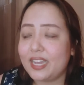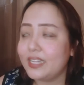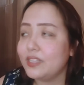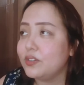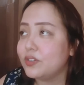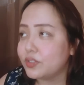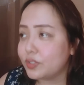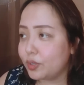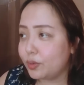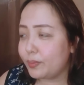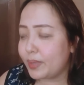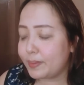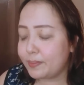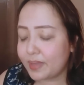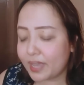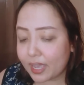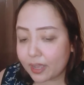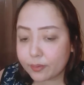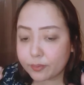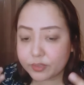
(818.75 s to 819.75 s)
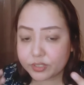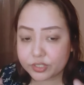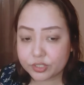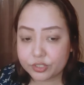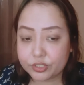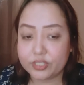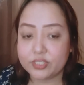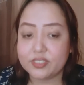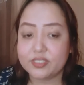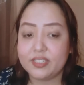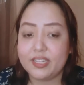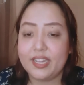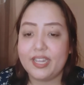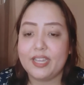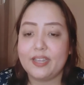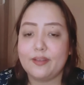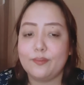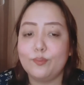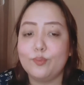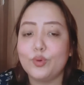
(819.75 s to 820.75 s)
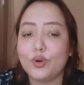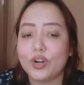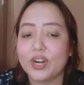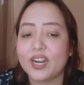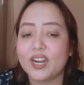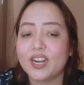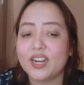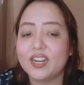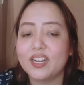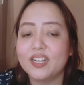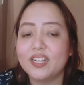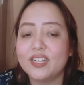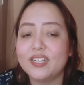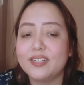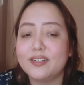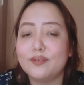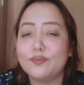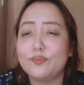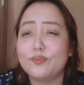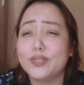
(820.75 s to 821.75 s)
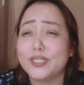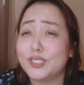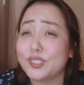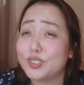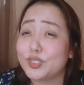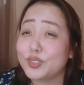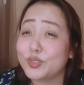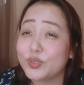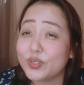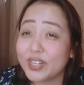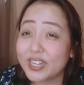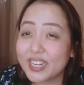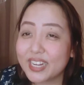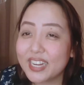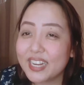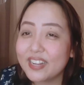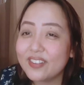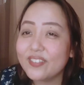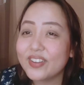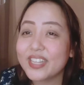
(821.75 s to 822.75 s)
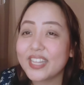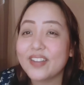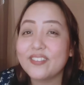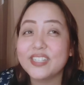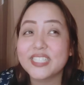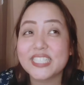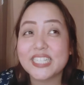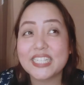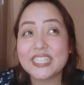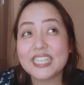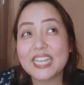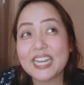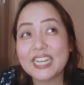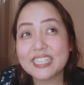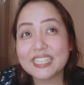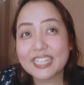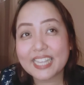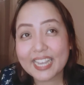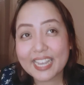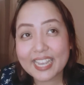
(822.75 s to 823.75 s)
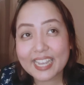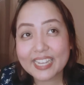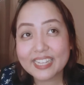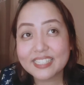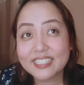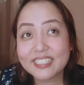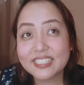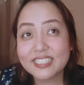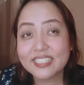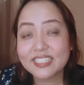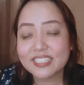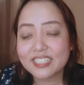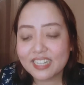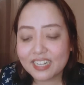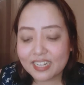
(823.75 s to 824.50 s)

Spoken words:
I don't know, maybe I was just like more mature when I was in that age.